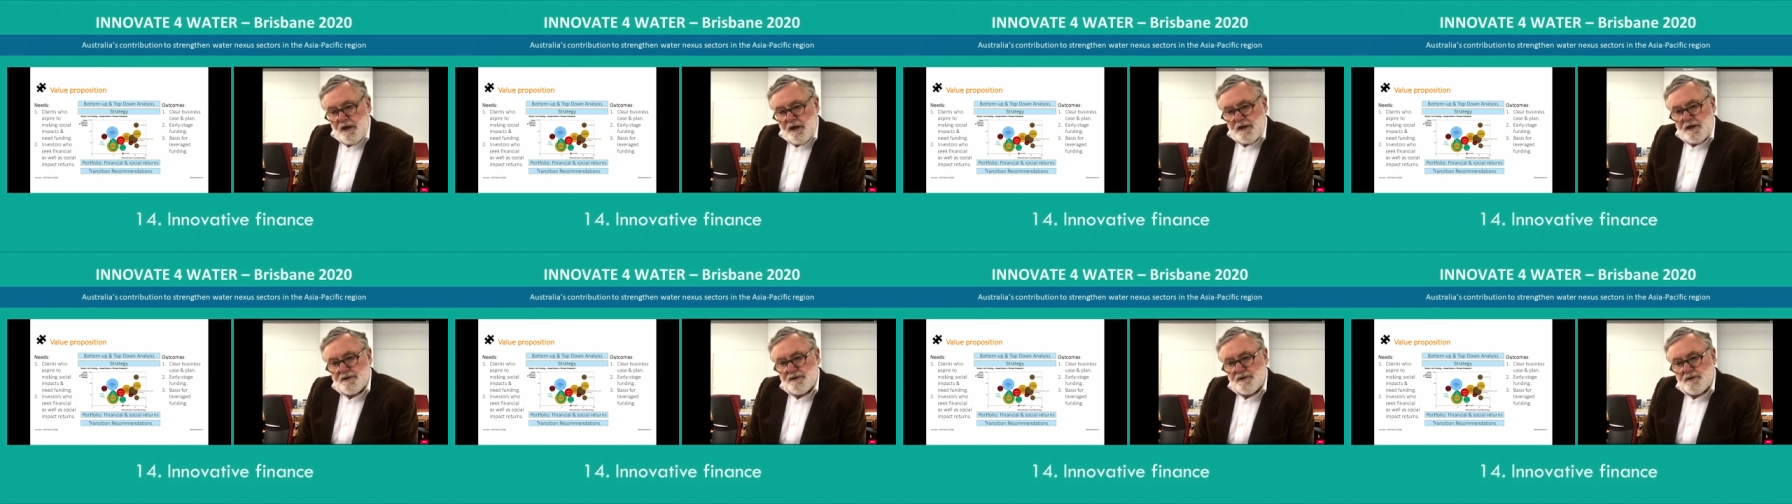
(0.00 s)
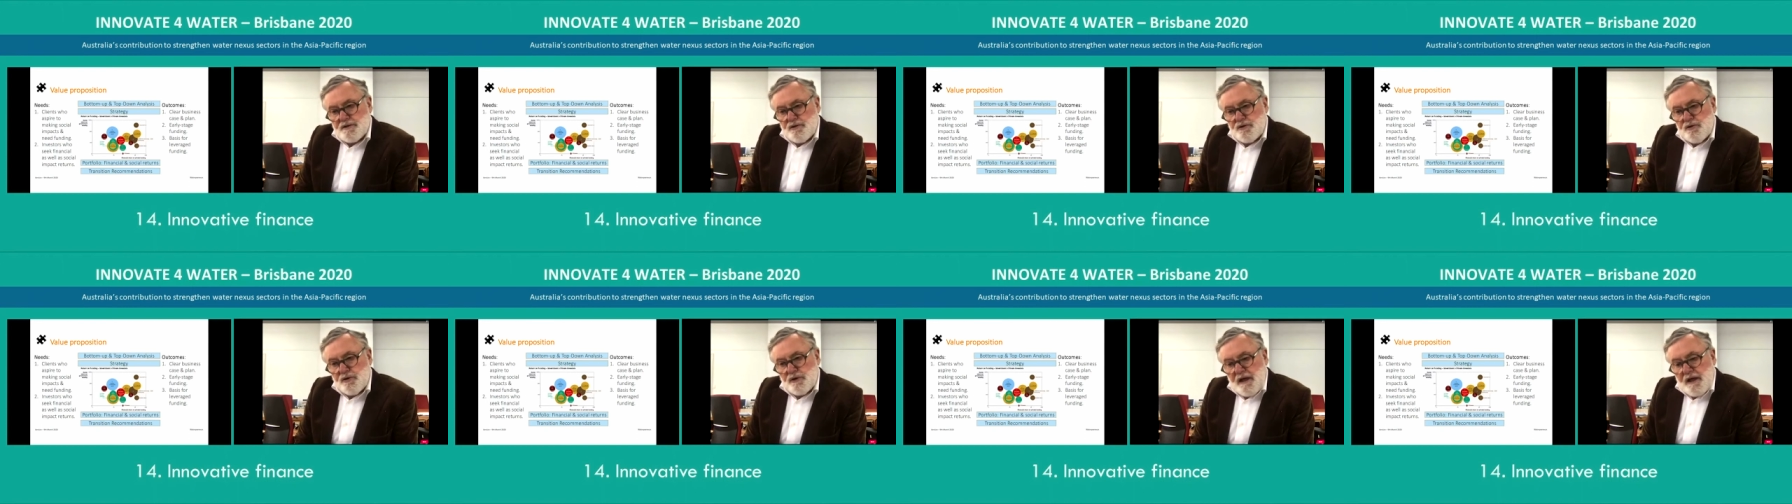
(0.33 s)
is
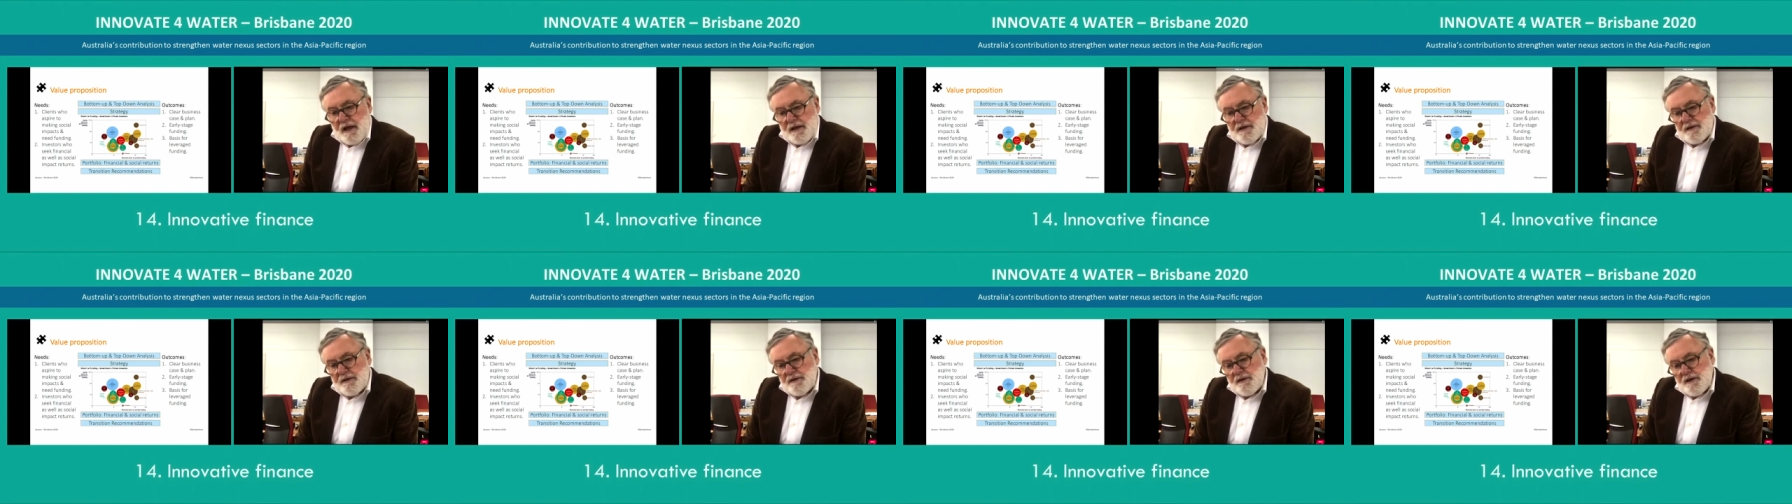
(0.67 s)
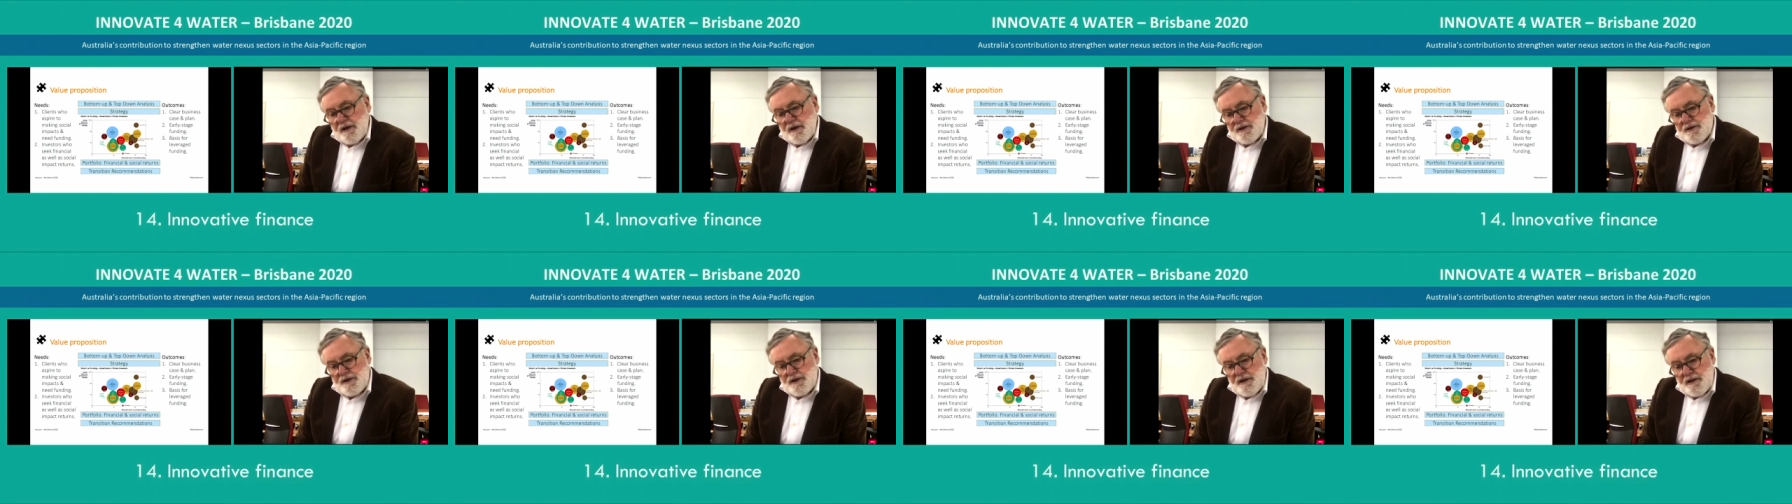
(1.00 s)
that you can
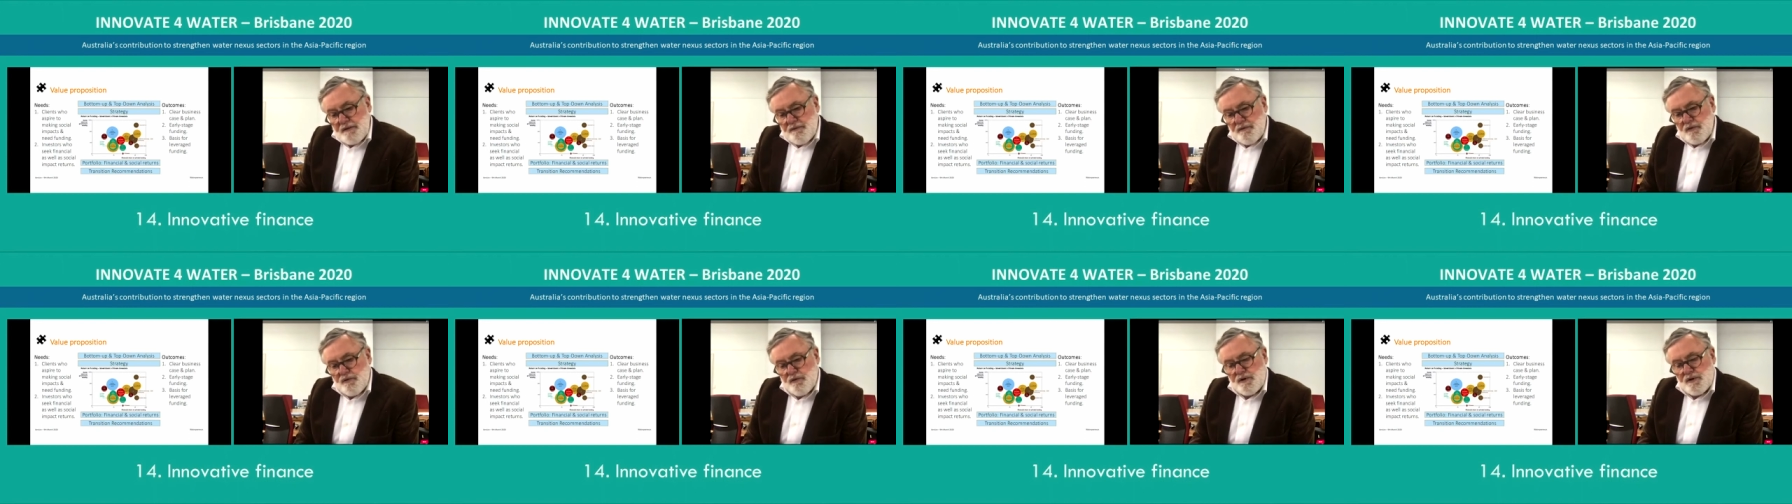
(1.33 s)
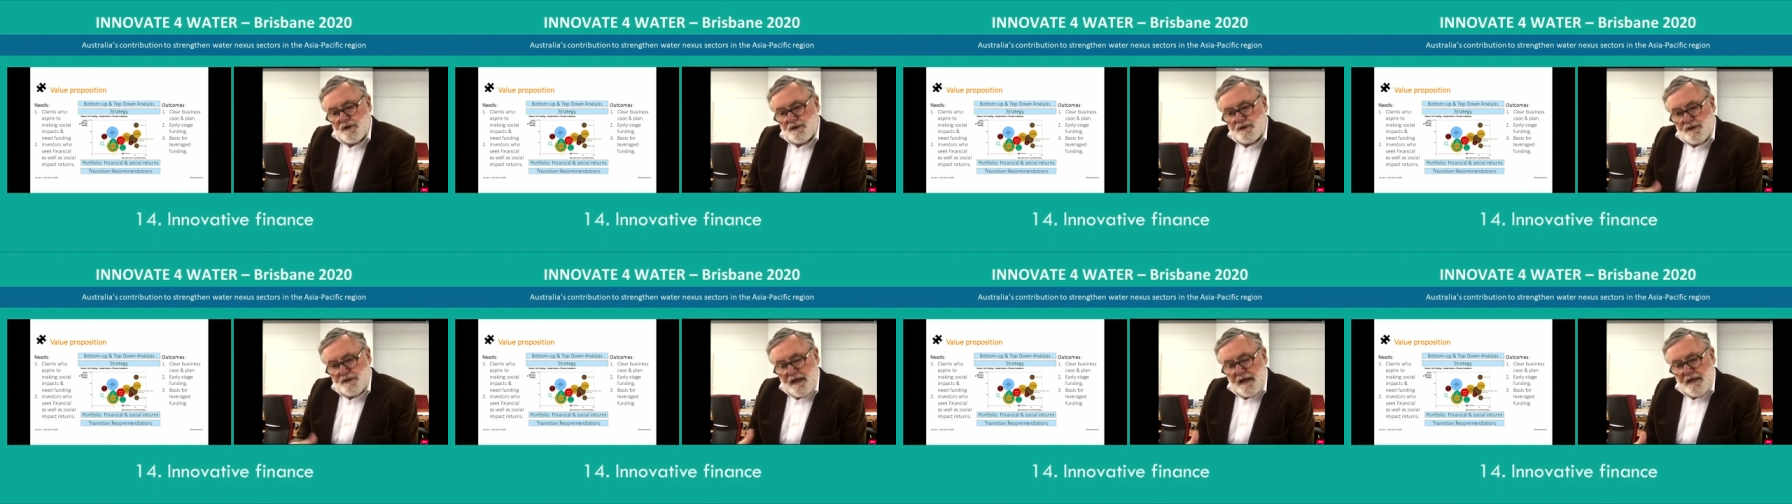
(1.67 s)
achieve through
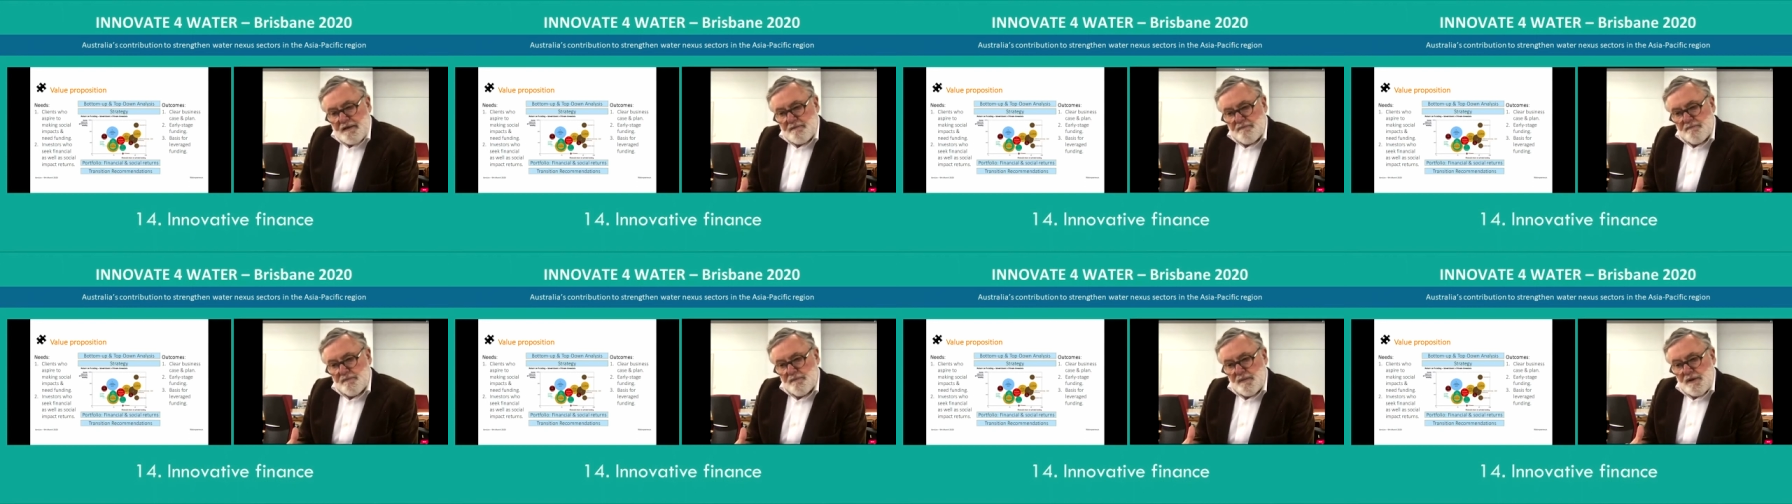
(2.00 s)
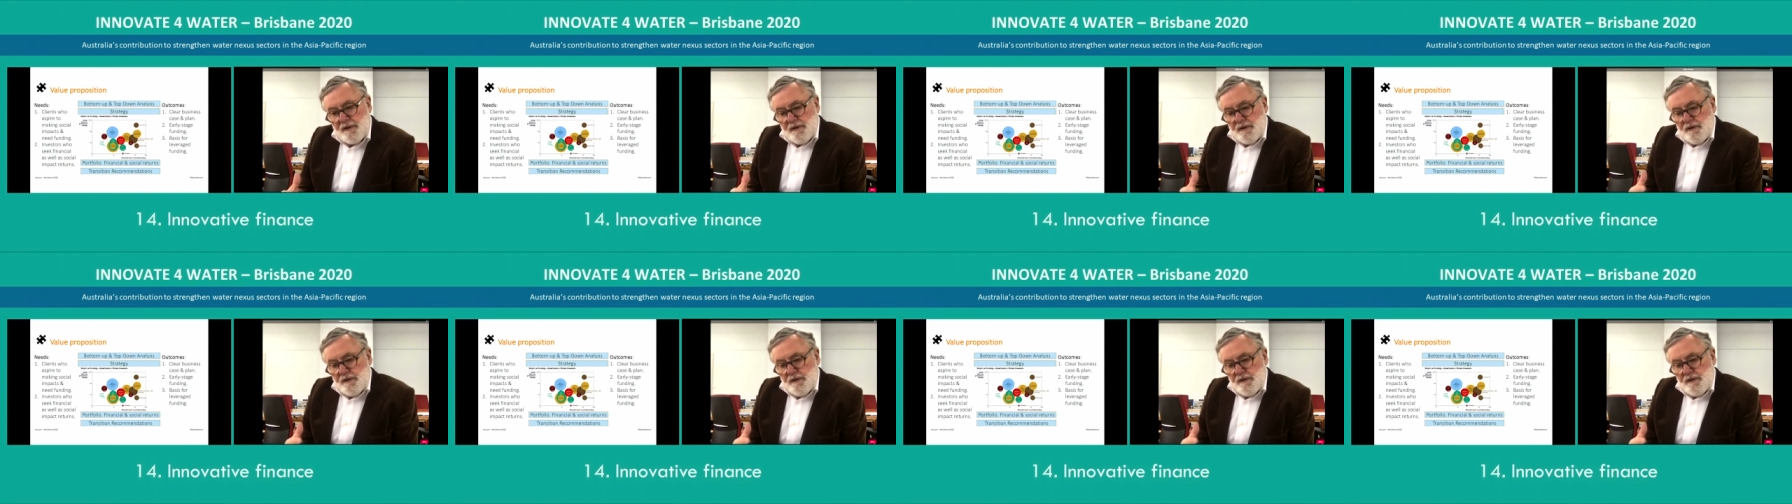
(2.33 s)
the same